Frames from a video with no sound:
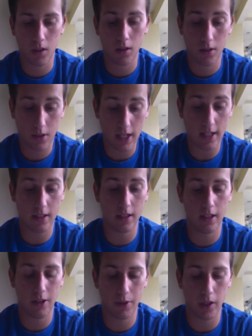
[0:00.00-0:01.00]
Snakesy,
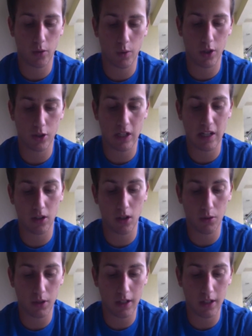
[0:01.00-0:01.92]
there we go. The question has loaded.